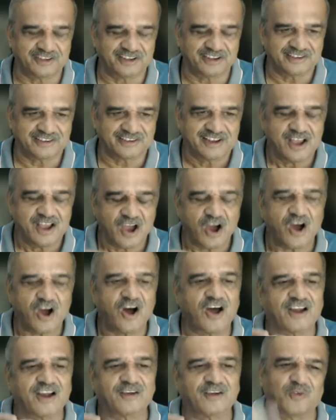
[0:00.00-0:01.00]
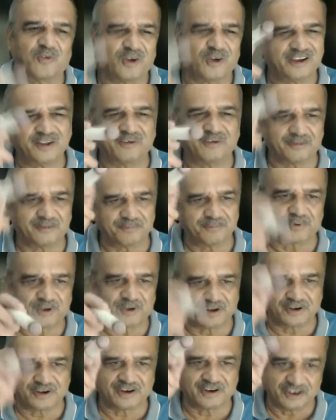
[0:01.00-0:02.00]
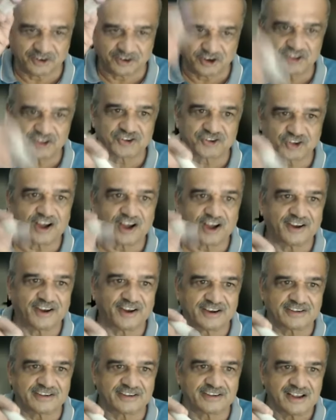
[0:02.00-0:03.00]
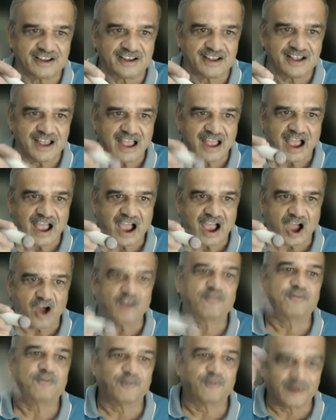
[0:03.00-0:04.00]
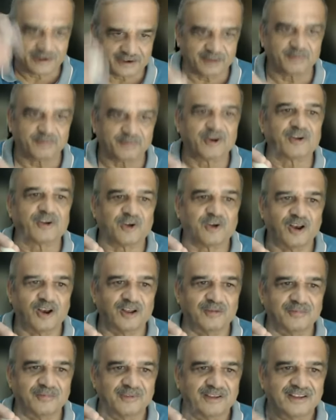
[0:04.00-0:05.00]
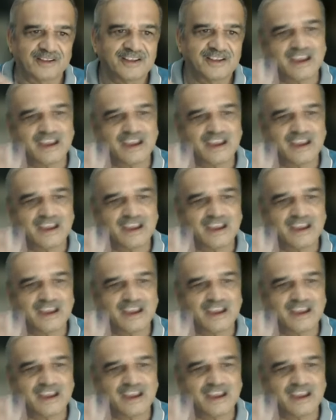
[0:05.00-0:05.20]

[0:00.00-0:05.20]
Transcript: spondylosis or whatever disorders of vertebral column,